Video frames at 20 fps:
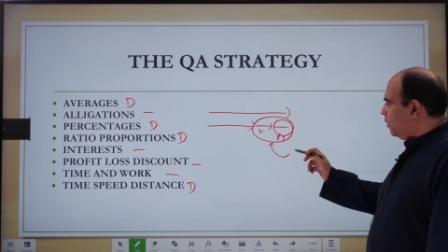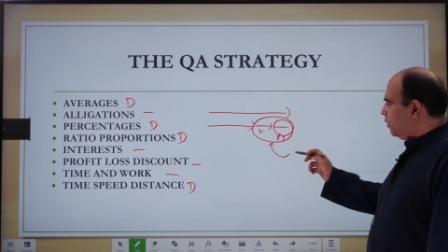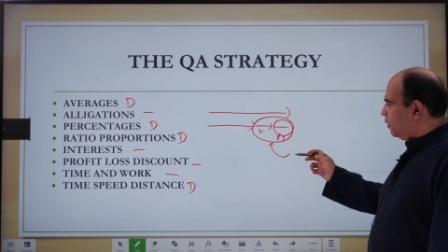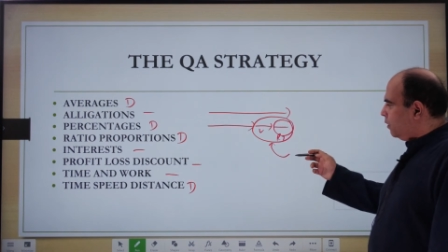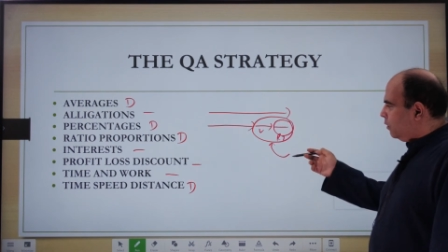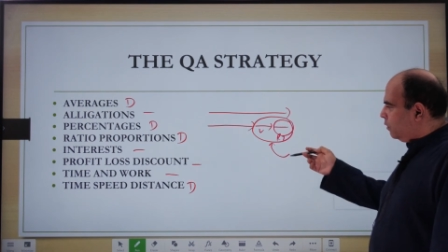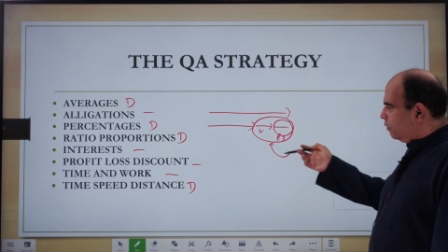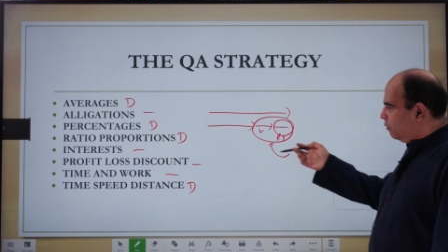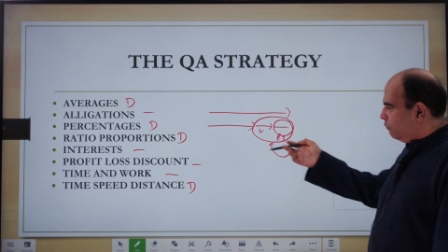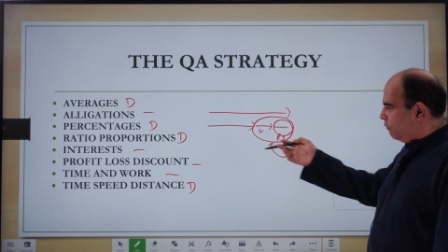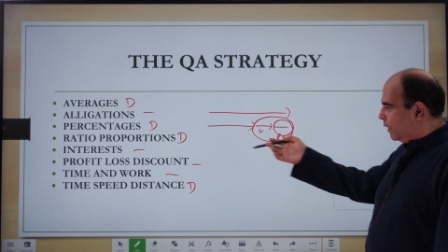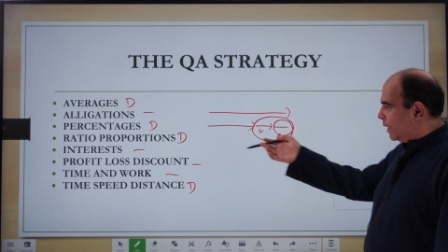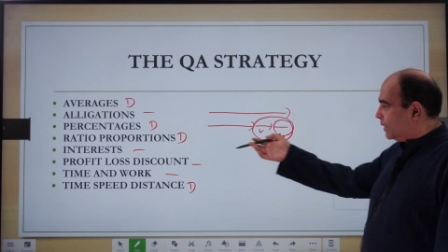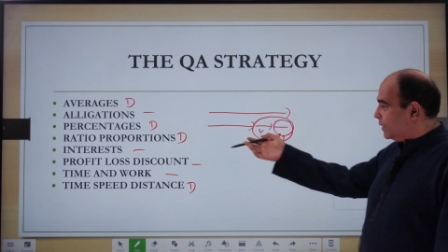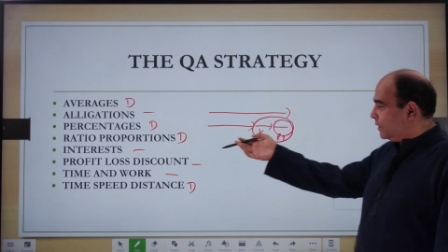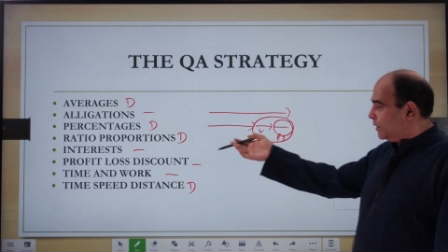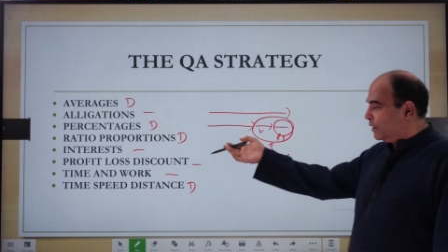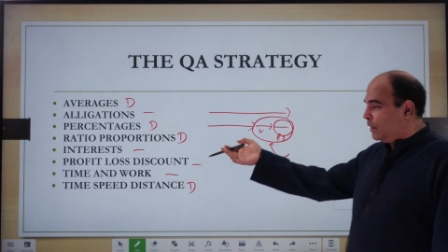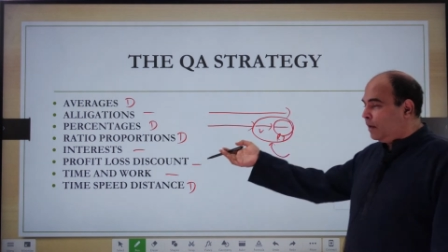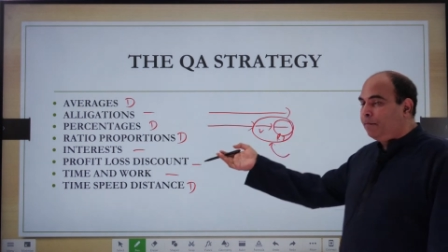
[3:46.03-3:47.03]
Ah,
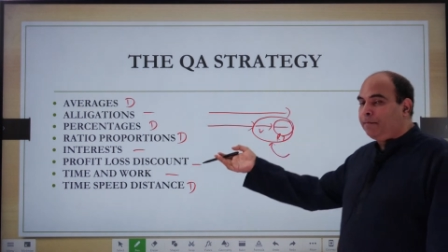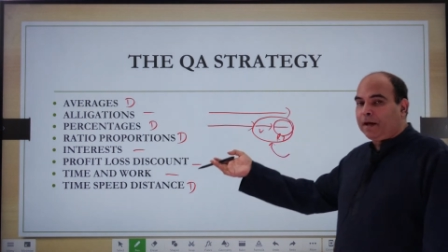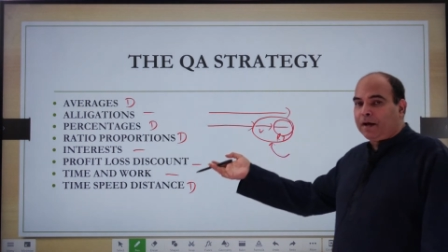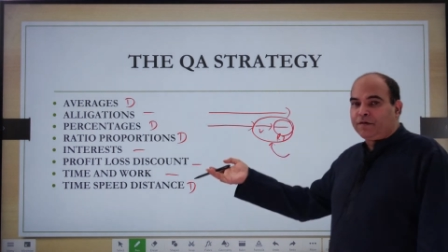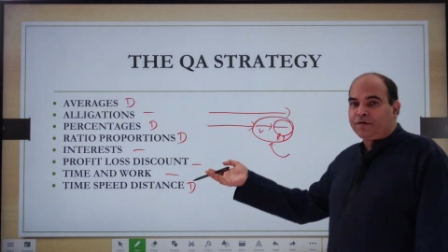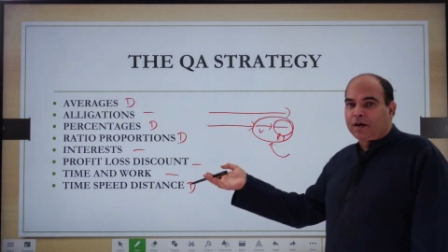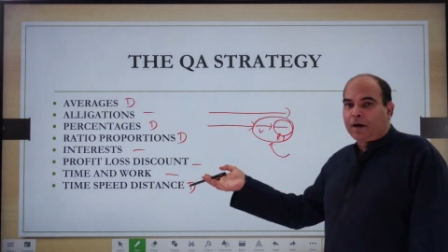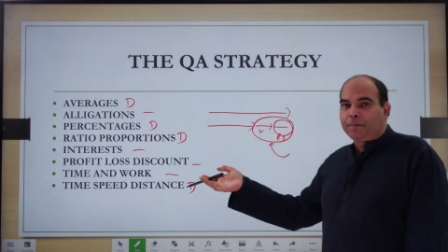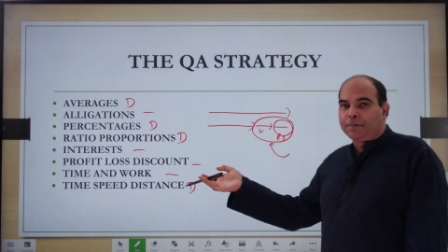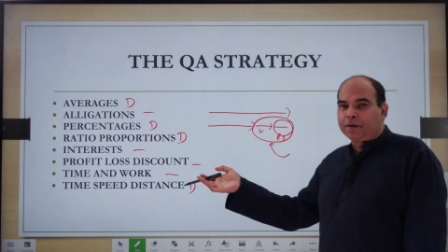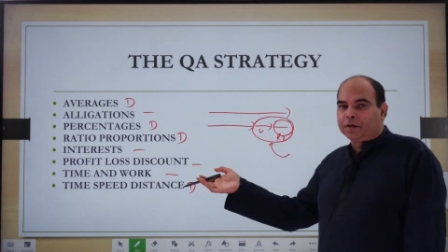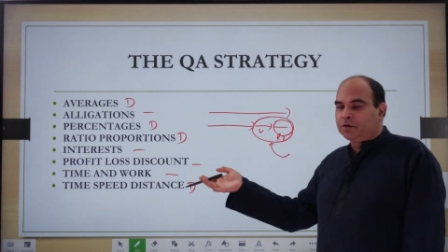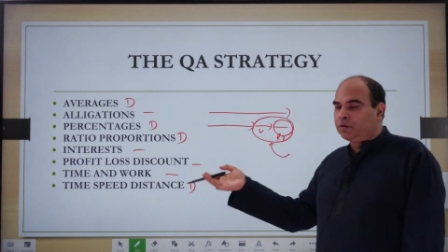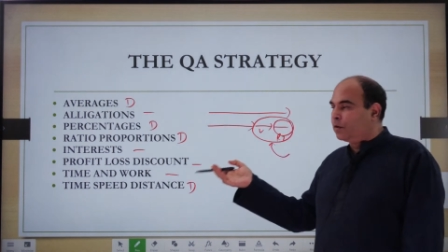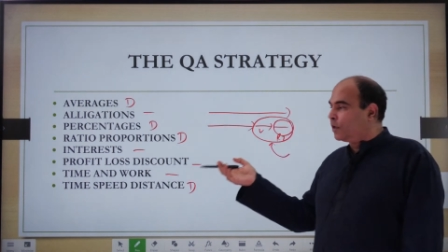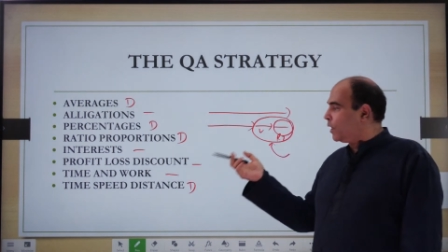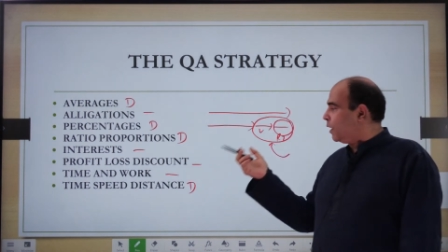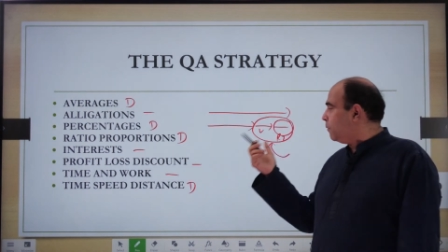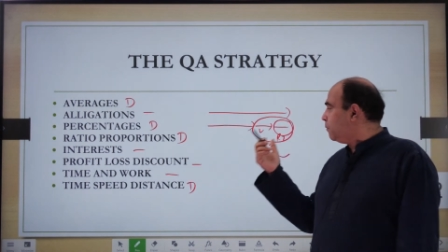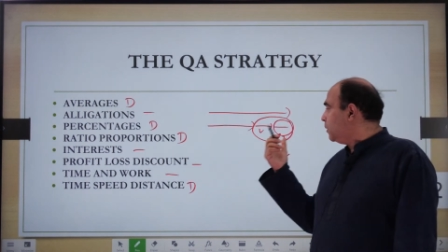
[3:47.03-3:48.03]
whereas in the deep dive chapters
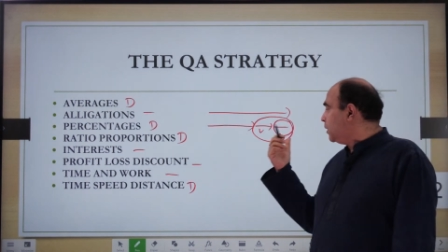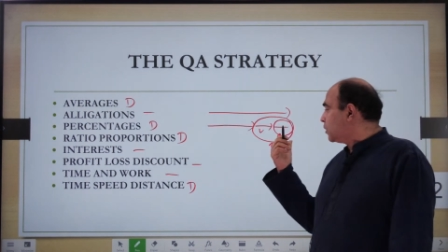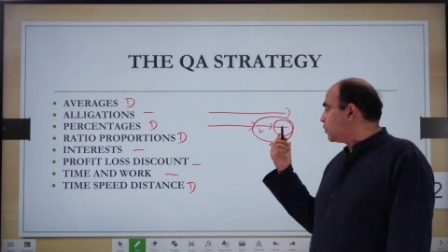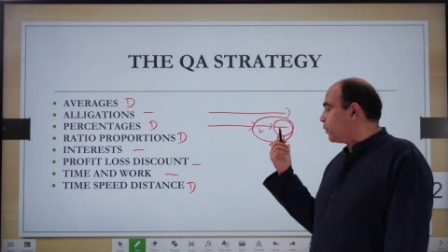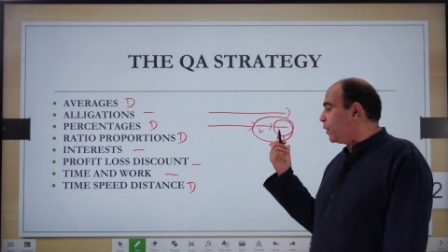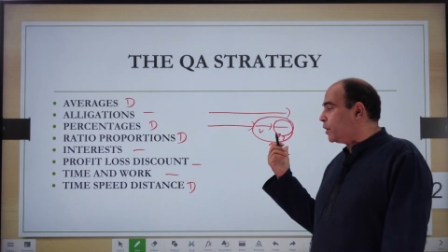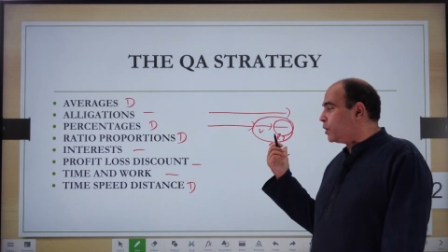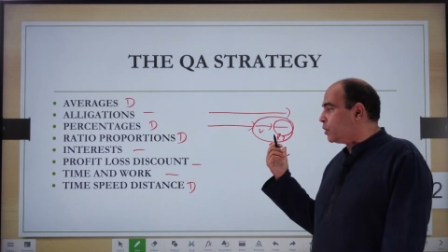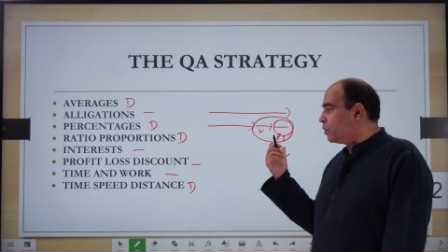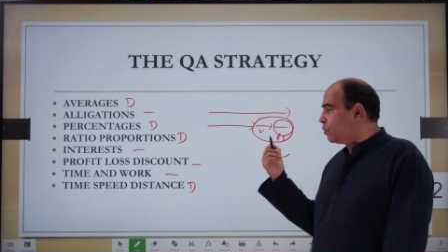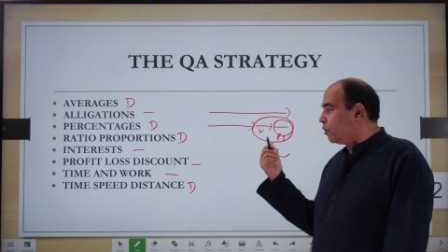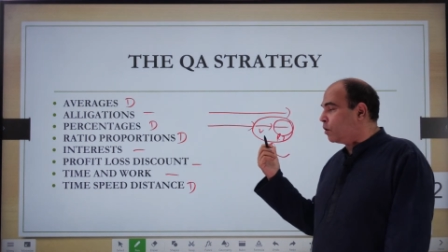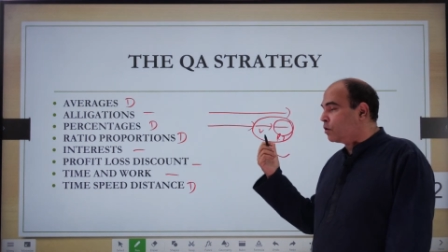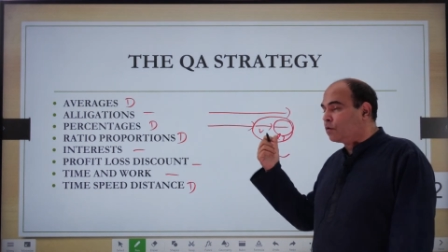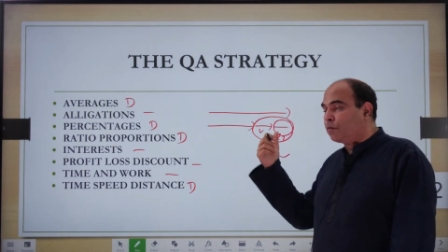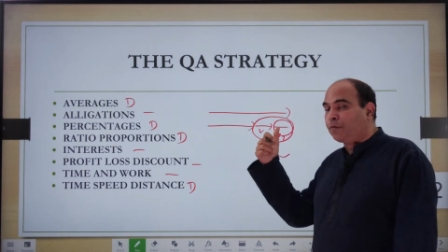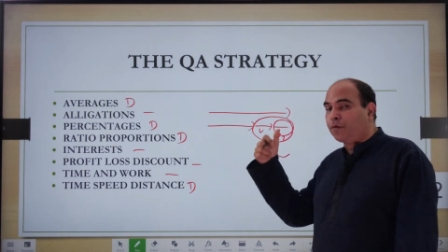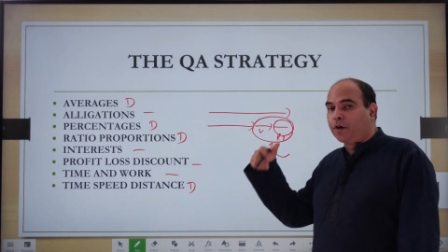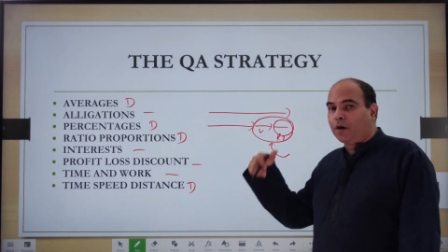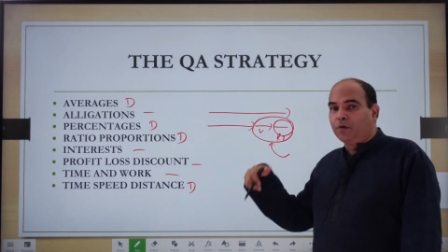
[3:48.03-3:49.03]
you'll keep these questions
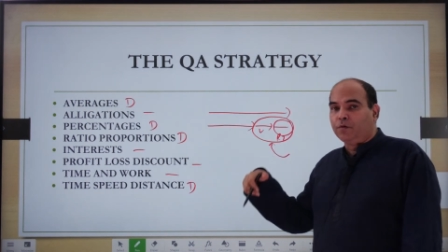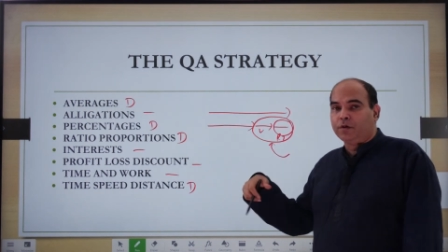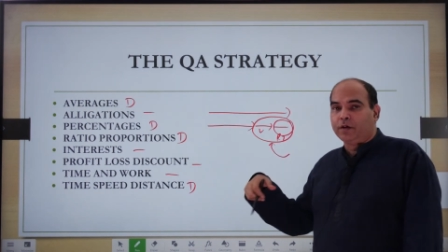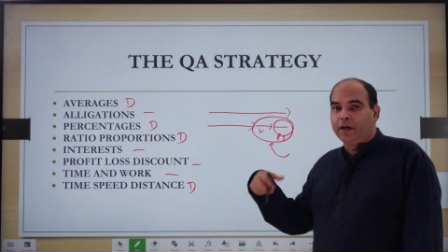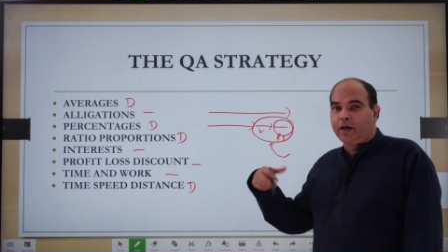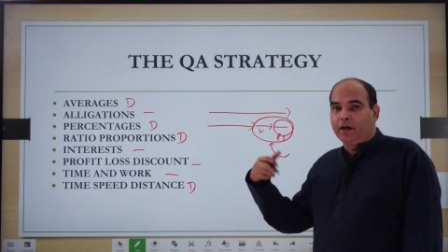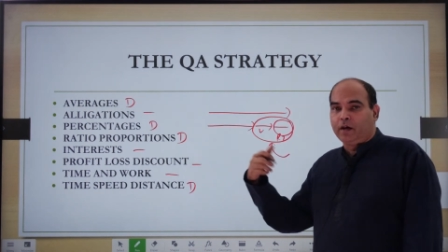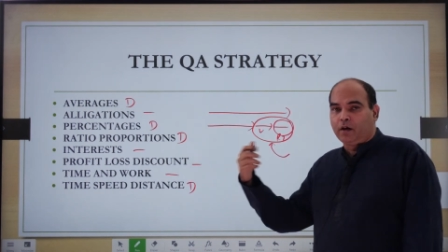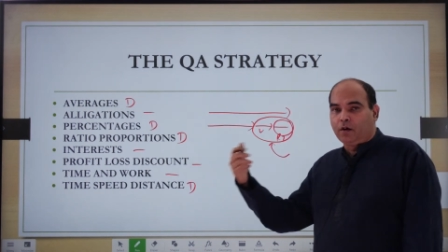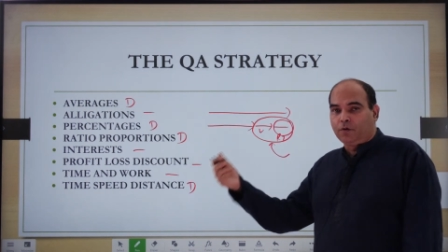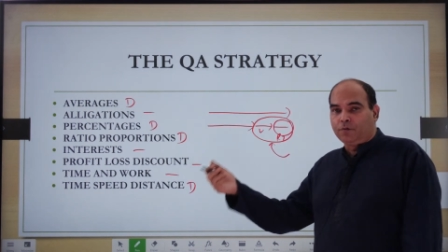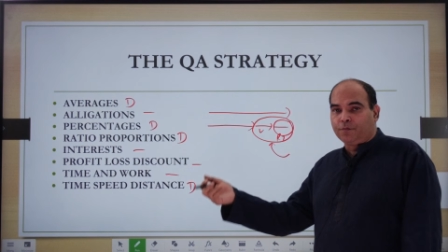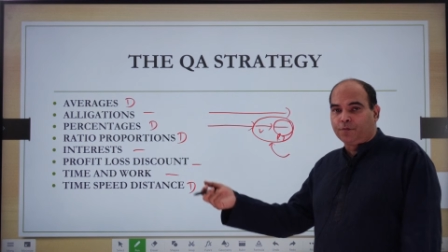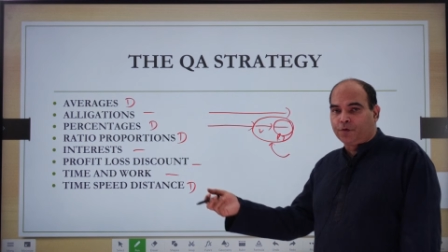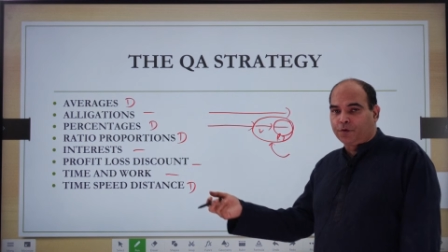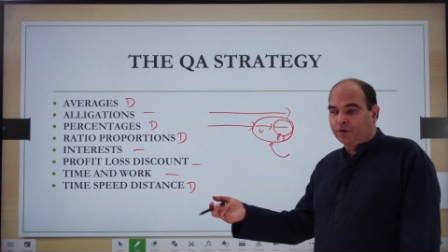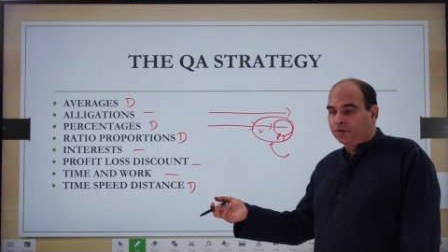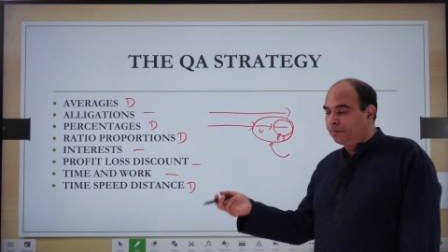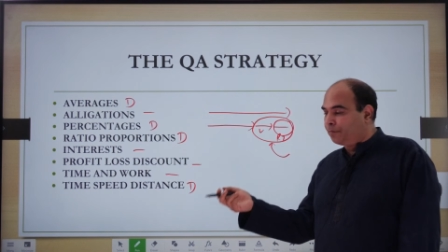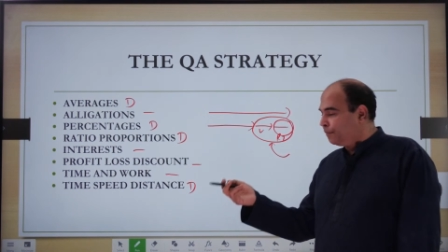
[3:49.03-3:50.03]
also for round 3 and round
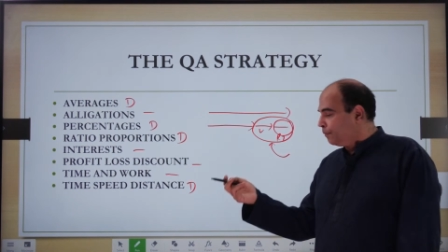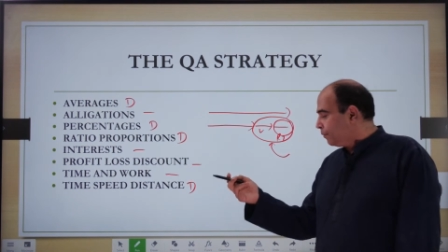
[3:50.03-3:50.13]
4.